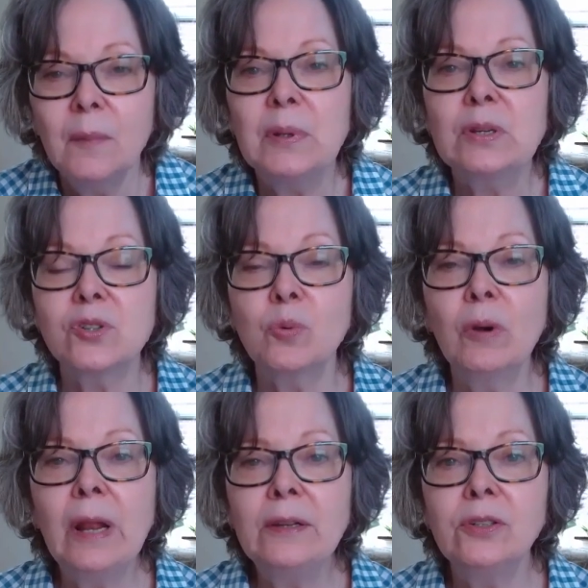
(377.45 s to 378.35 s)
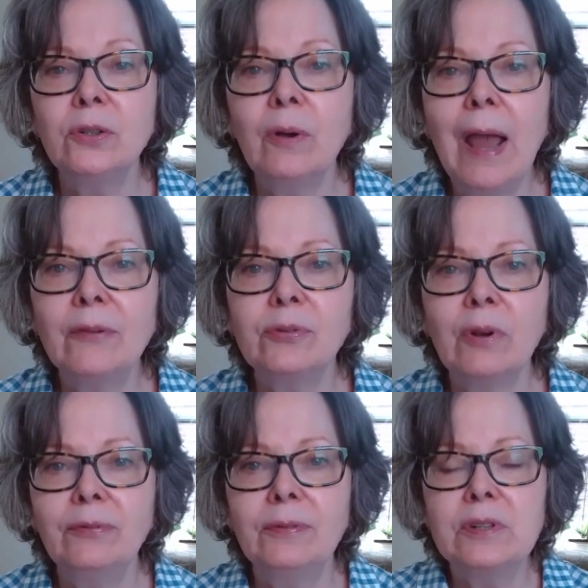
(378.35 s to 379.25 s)
Because what I do after I
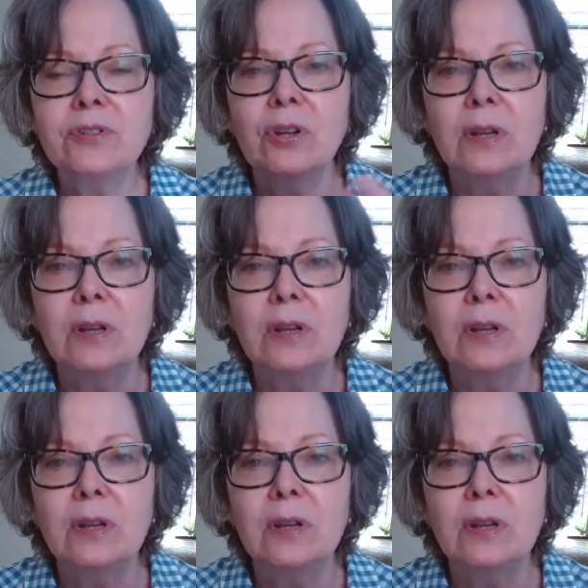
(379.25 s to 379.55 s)
finish